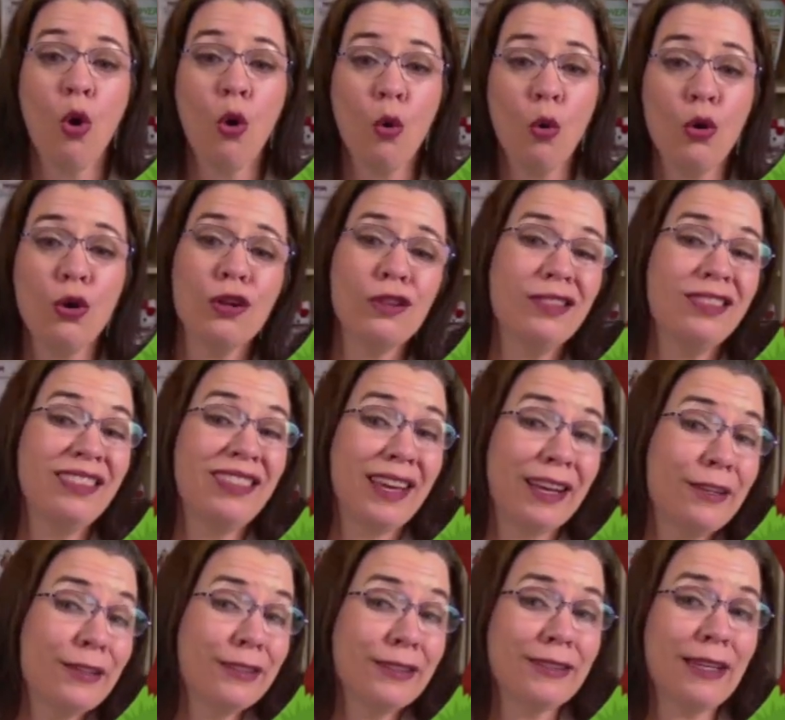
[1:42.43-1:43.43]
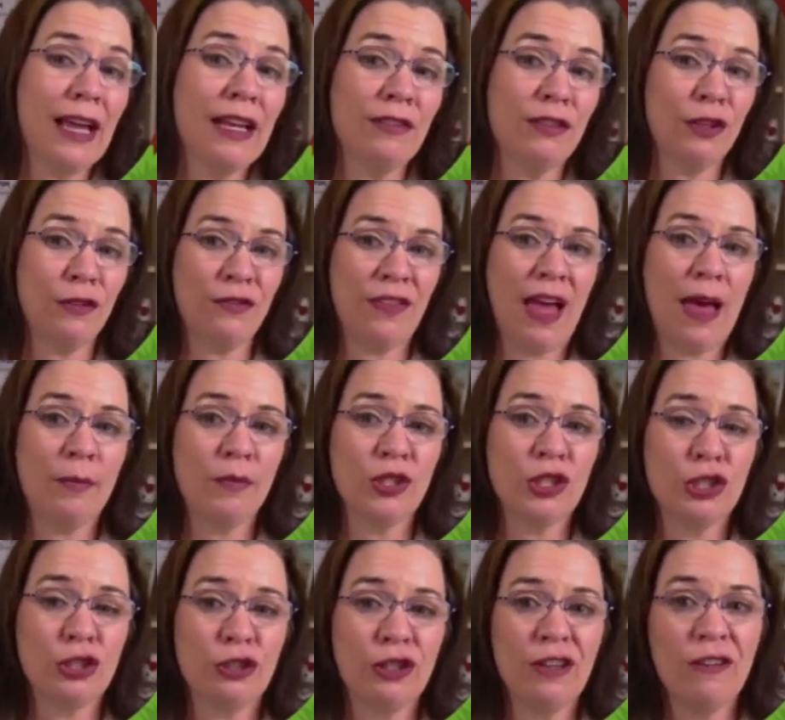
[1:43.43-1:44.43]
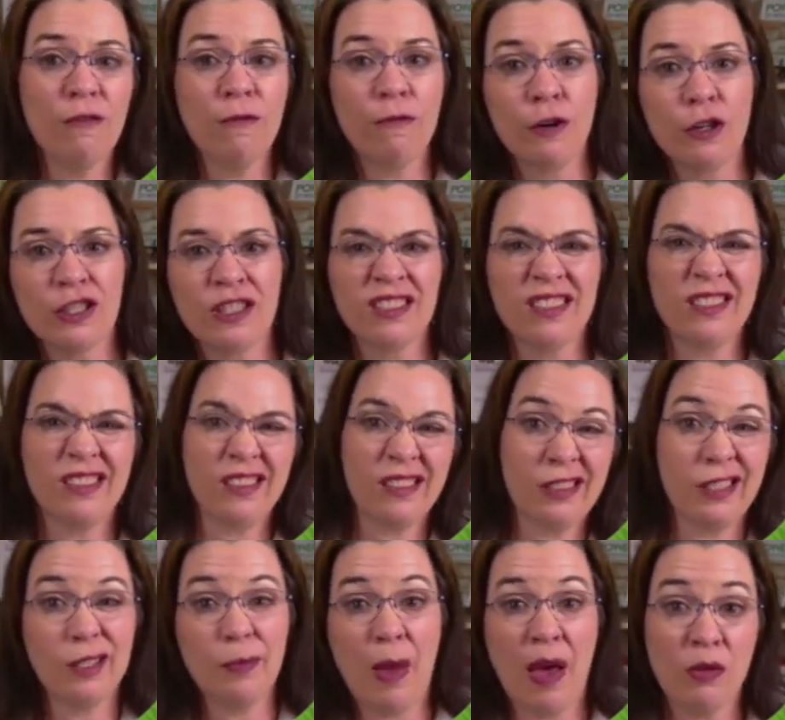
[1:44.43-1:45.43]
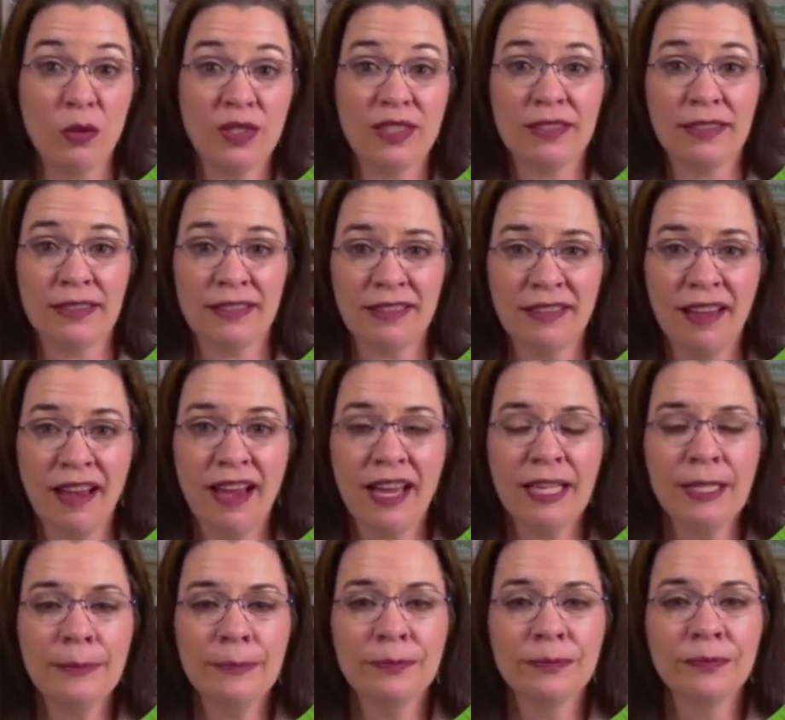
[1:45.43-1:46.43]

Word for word: or their side of the family tree versus their spouse's line.